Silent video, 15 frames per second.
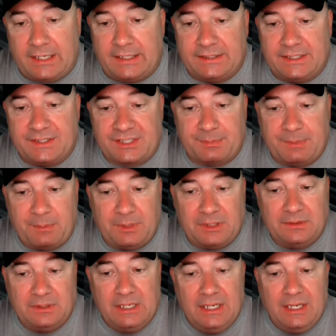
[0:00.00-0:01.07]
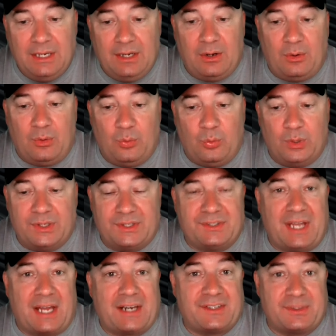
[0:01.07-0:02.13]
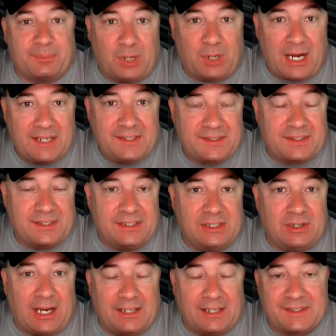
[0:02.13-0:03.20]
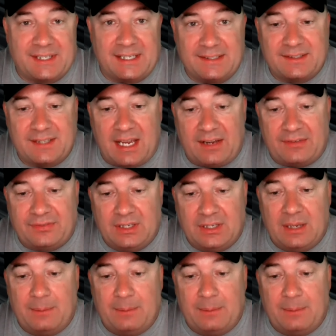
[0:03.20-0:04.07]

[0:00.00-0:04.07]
His commitment was not a surprise to the Ohio State staff,